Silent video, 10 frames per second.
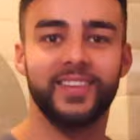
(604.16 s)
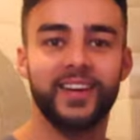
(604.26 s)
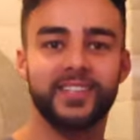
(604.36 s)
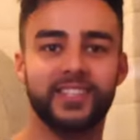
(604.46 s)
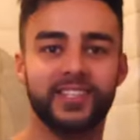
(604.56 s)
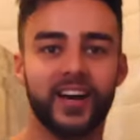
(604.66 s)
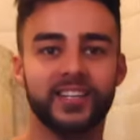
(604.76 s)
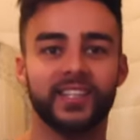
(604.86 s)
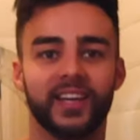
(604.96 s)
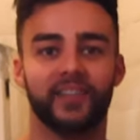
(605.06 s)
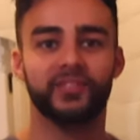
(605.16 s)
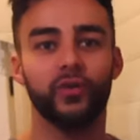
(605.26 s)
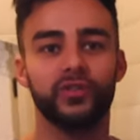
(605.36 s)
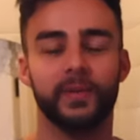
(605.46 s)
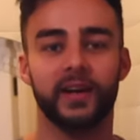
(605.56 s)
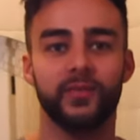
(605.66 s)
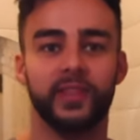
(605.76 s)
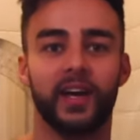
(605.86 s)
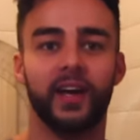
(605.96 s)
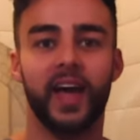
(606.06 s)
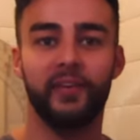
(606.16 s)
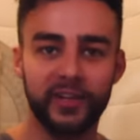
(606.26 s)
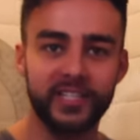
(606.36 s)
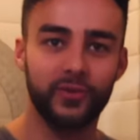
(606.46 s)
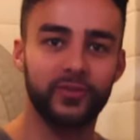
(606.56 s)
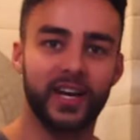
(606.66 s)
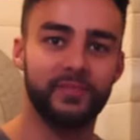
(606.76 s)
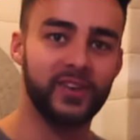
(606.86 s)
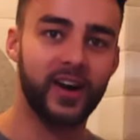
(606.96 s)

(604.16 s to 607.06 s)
That's disgusting. I've told you about doing that. Every single time you